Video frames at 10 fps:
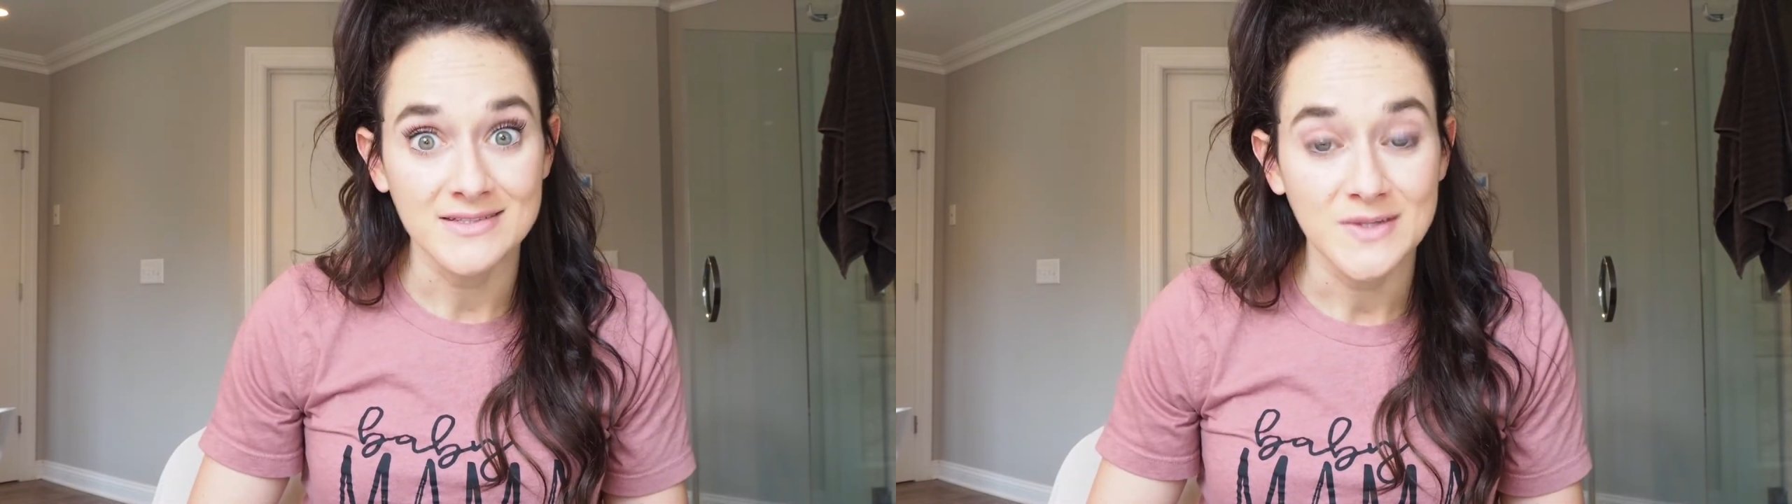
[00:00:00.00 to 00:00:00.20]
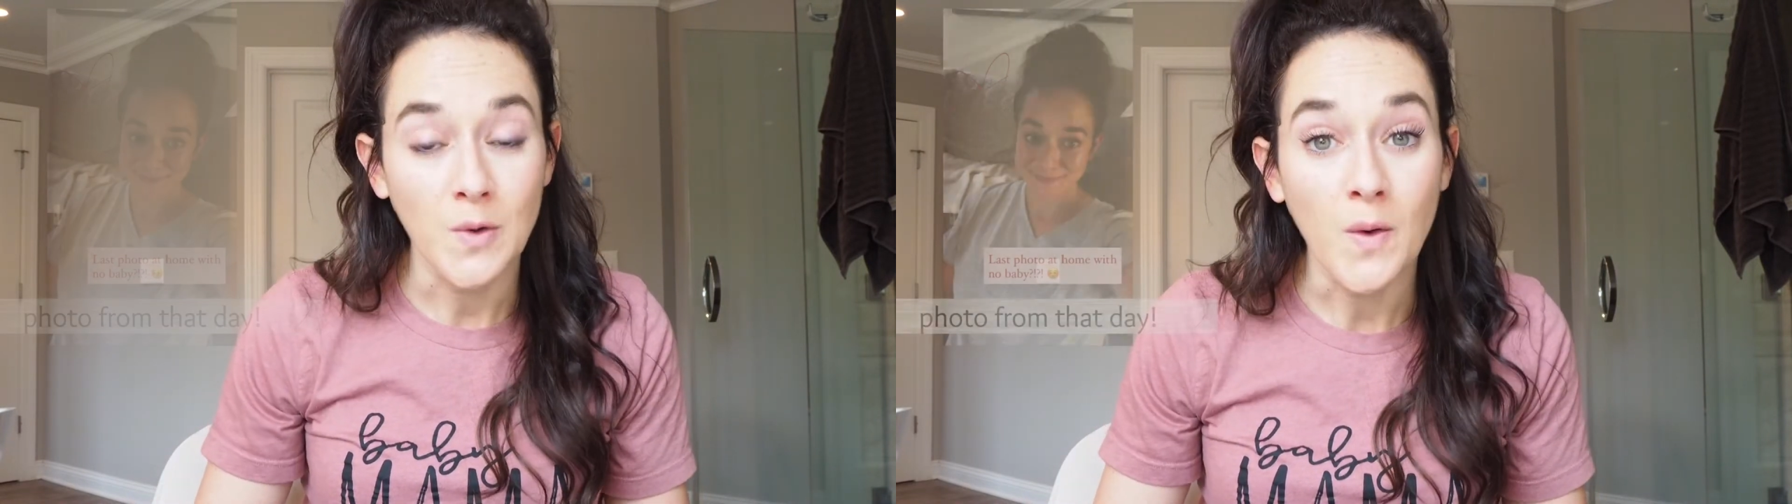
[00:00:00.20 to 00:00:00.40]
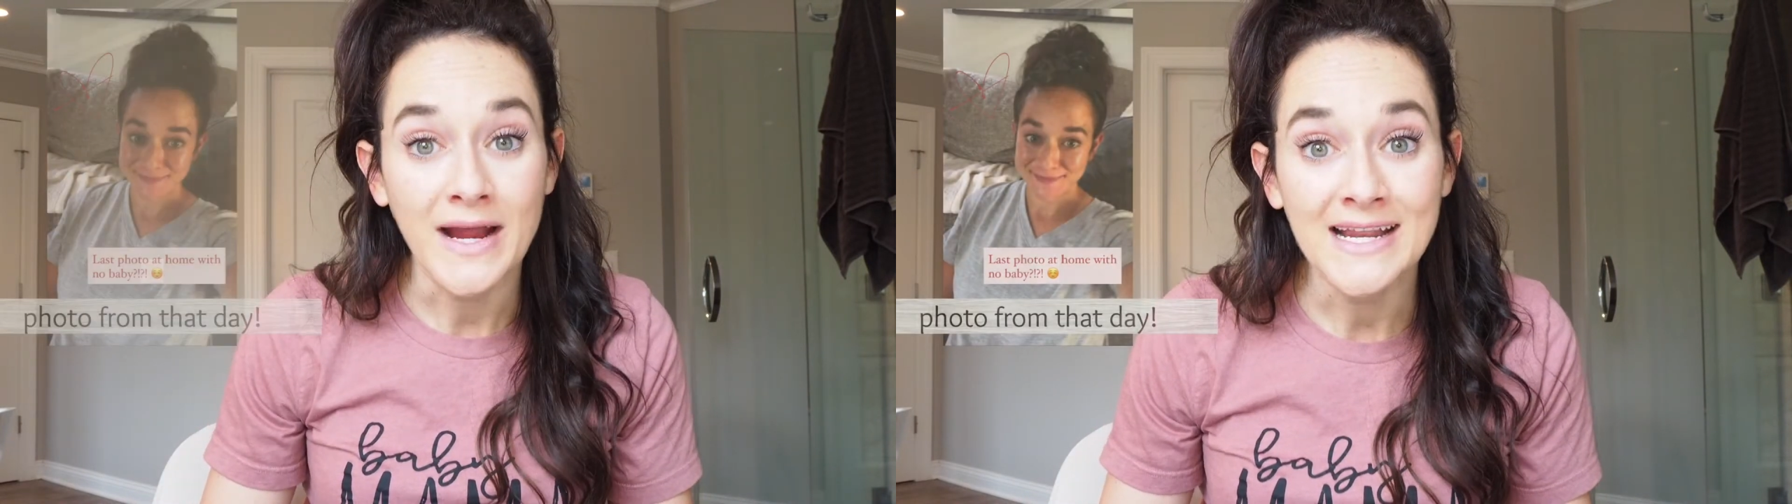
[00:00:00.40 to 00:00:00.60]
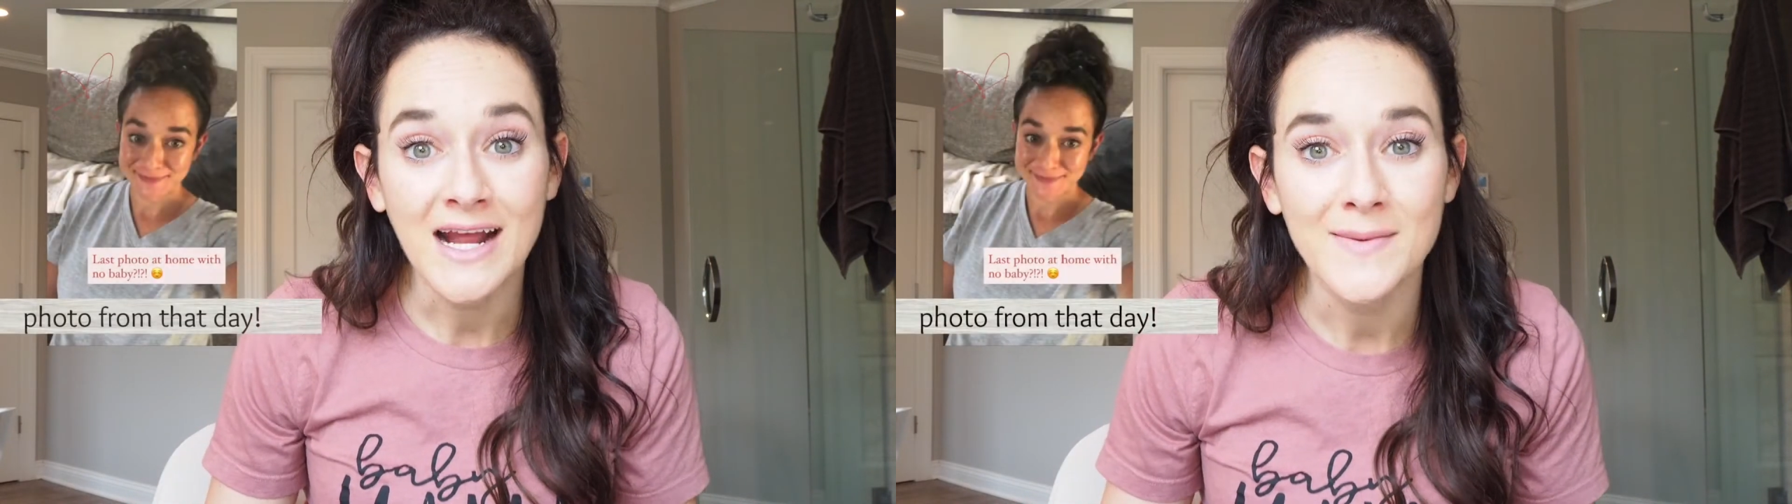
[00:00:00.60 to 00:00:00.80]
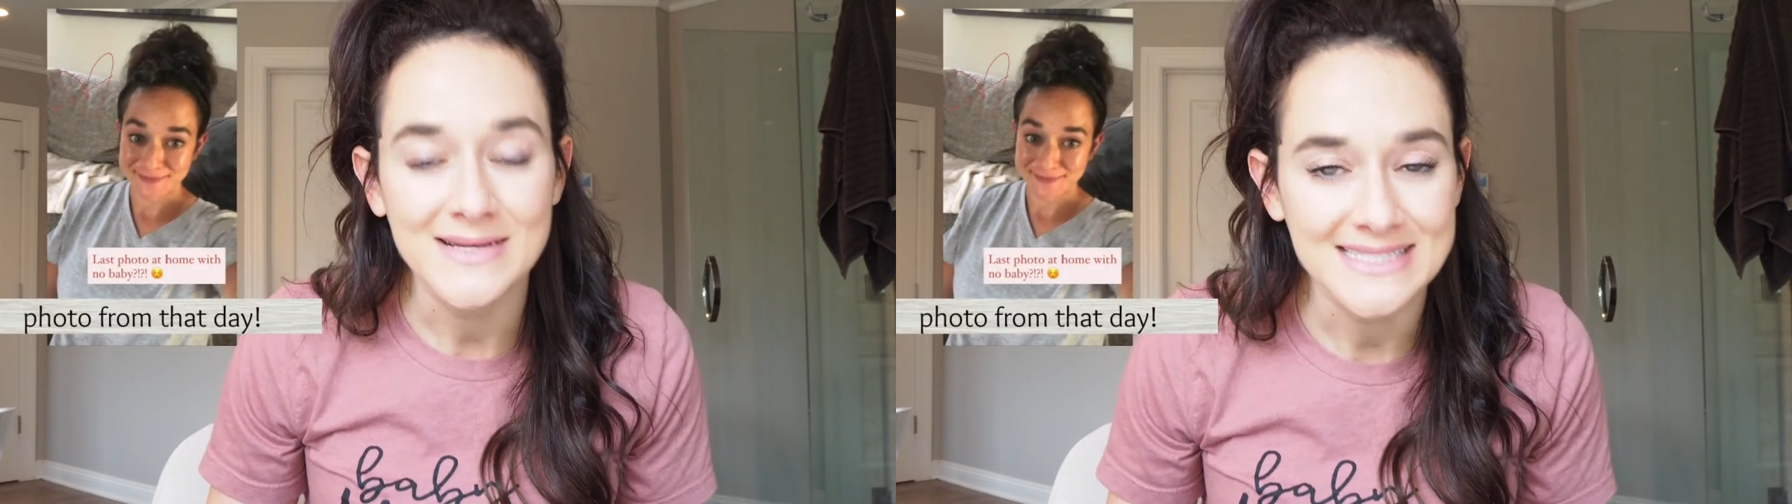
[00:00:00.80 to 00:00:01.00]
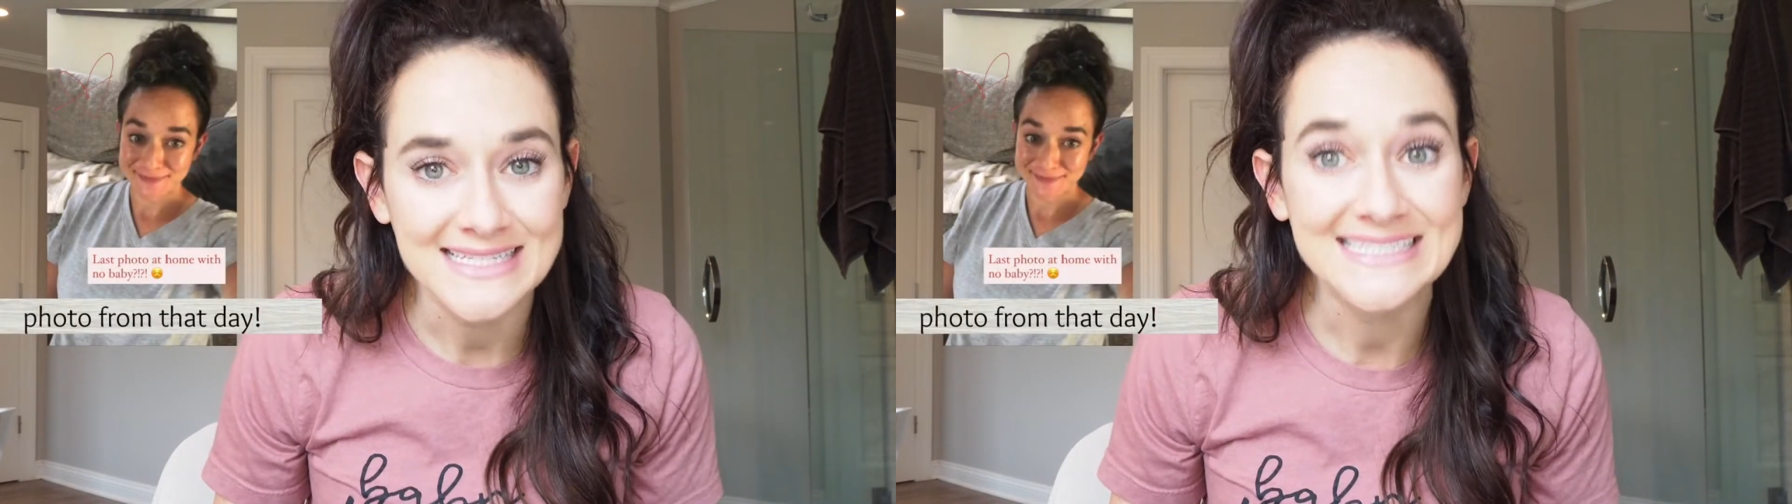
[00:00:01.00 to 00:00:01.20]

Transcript: So Corey and I are basically